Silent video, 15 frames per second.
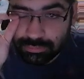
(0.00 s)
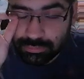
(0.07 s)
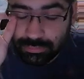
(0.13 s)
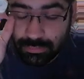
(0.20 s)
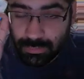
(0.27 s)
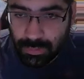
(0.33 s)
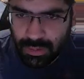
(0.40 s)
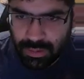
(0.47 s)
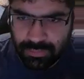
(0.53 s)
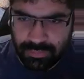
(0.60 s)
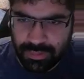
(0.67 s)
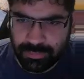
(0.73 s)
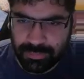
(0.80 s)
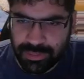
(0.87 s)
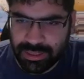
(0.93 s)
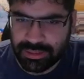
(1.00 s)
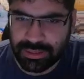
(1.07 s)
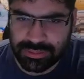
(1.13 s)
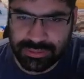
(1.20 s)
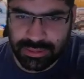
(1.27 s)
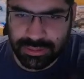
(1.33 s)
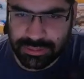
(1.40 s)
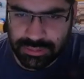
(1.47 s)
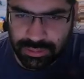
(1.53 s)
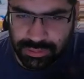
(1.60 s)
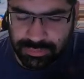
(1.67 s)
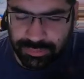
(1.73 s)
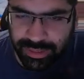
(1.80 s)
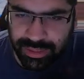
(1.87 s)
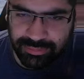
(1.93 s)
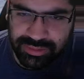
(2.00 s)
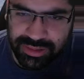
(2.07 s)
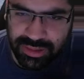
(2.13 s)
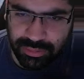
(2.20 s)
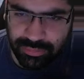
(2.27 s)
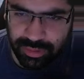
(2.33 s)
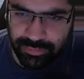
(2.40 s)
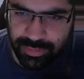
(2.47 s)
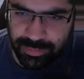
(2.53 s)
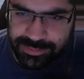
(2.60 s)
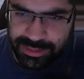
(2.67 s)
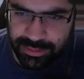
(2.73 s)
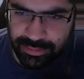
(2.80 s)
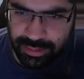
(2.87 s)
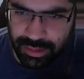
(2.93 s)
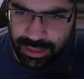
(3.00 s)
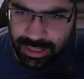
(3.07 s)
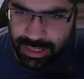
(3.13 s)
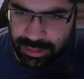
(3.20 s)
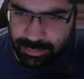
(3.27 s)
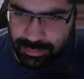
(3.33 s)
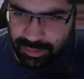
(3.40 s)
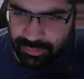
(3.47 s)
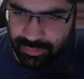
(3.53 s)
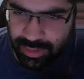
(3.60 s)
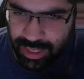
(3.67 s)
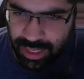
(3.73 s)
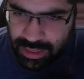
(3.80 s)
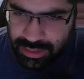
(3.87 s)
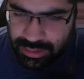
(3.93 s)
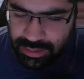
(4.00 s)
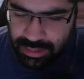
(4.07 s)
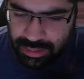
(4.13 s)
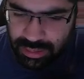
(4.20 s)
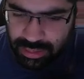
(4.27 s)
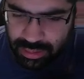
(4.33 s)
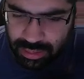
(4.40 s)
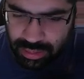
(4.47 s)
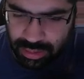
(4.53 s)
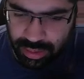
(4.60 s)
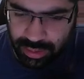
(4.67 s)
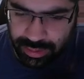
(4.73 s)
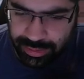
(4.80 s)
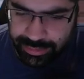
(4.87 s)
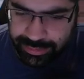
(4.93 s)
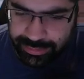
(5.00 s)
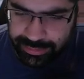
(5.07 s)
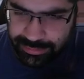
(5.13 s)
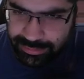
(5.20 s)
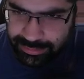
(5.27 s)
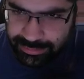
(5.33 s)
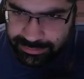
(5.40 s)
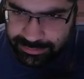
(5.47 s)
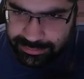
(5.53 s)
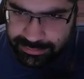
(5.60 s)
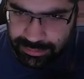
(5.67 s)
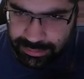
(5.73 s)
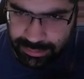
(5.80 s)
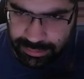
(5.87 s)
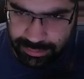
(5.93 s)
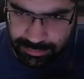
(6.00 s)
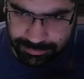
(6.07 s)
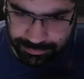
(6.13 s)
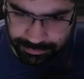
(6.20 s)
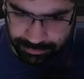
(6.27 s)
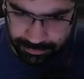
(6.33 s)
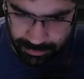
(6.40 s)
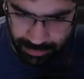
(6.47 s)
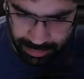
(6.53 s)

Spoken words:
How will make this change? So we have server website TryHackMe flag ID this. I